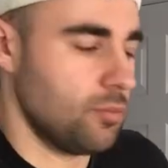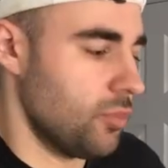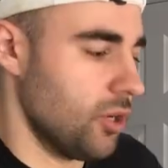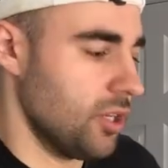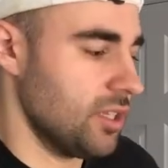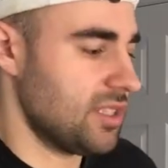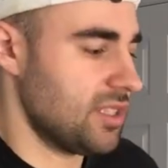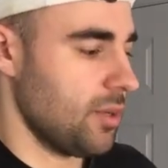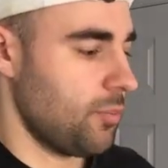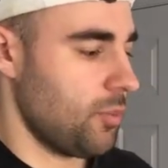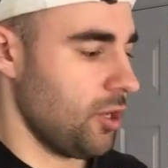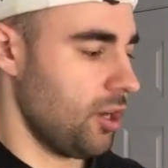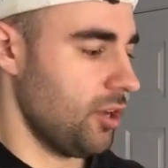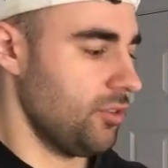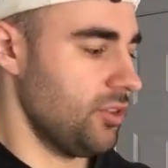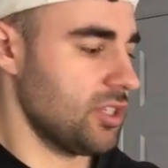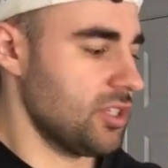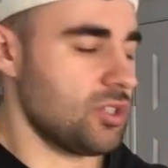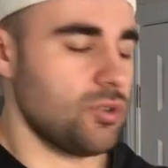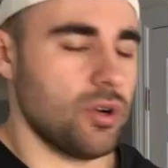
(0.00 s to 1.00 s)
But sipping on
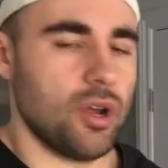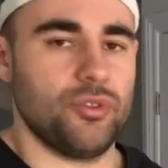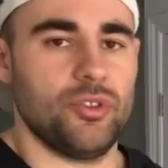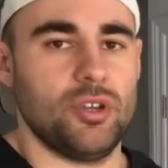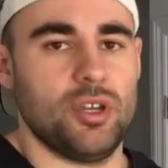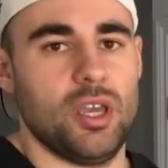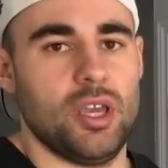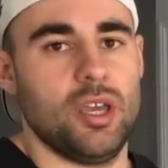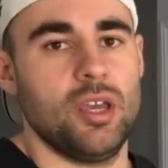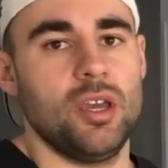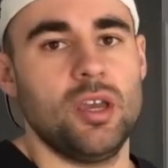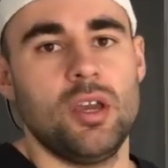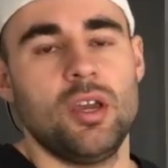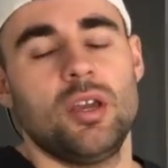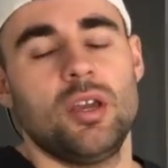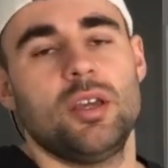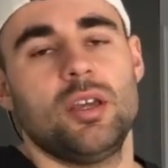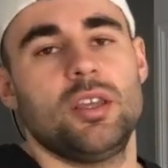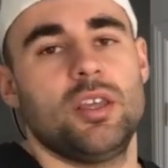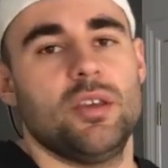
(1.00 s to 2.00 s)
this throughout the day
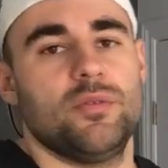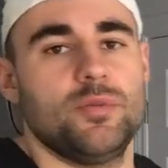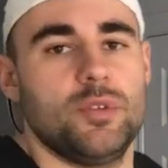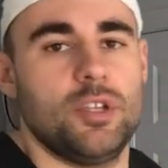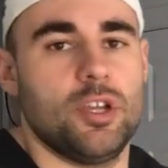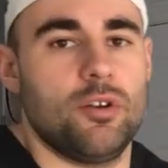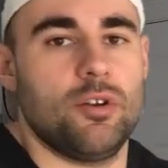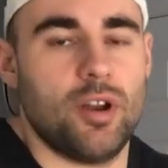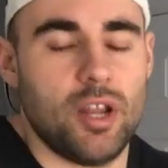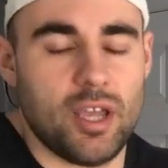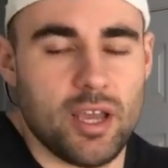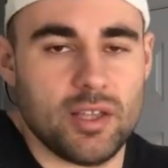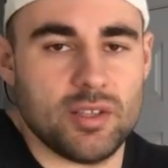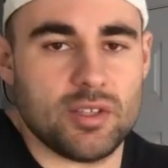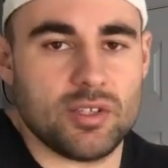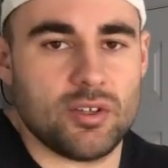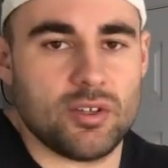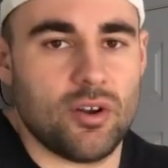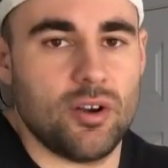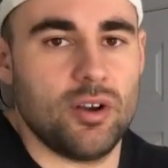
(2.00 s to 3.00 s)
gives me a great head
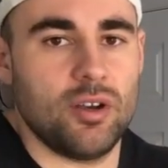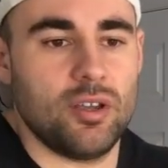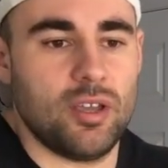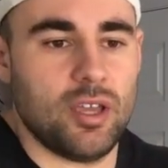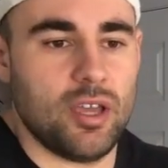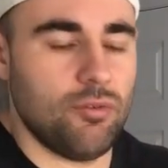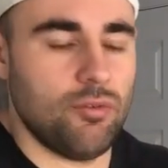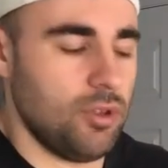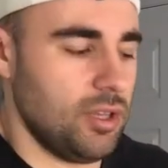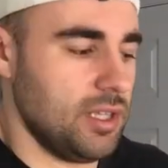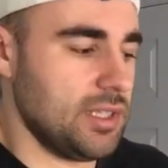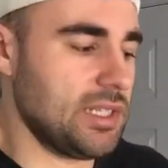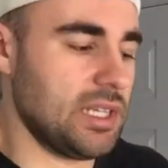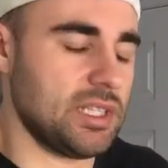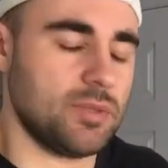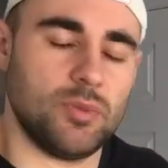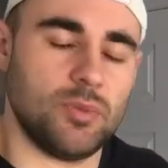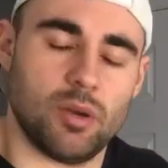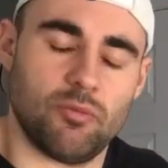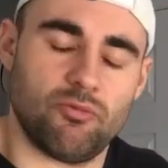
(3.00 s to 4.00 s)
start and really
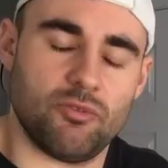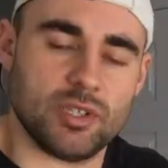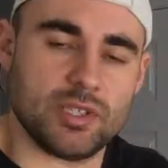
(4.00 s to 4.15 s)
sets me up for